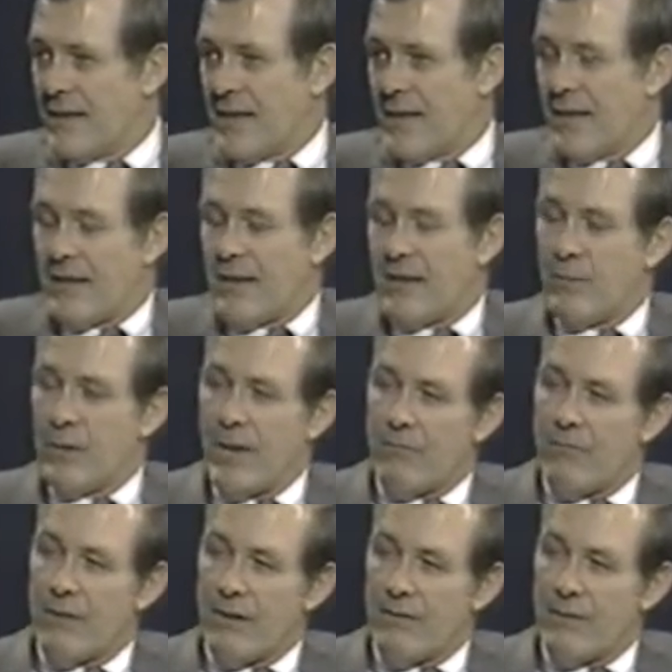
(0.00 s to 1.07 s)
and, and we
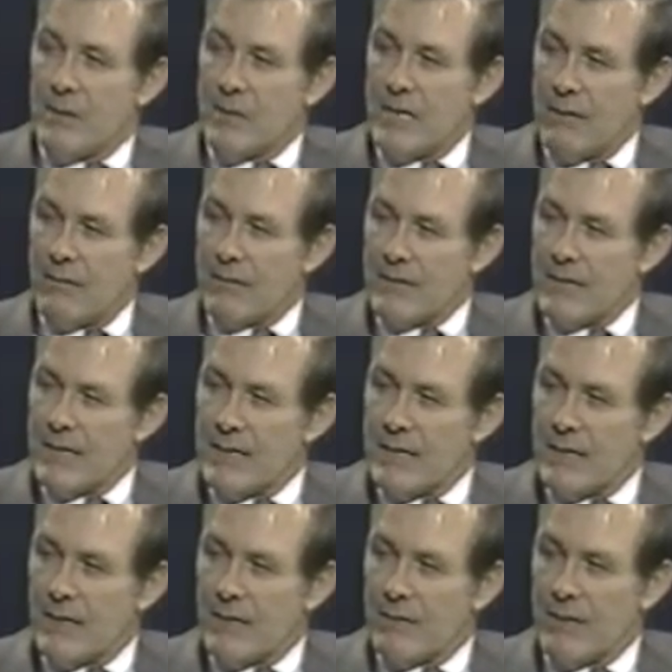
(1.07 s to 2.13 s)
have very few secrets as
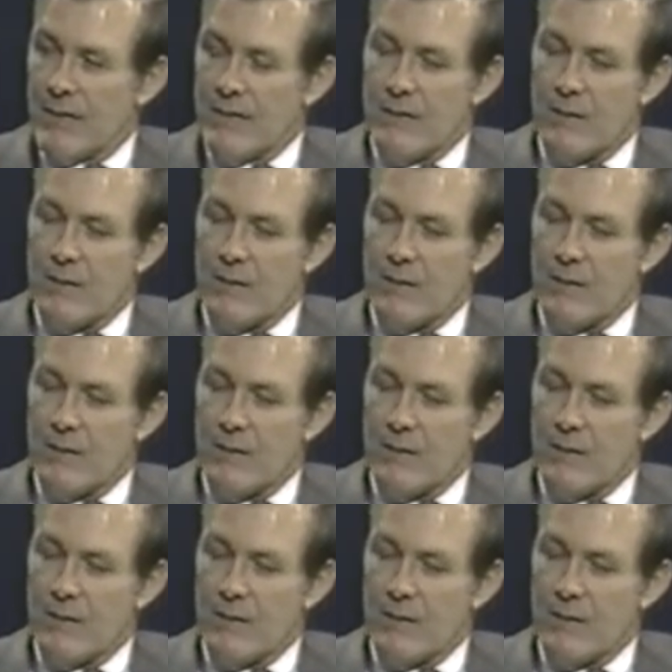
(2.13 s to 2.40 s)
a country.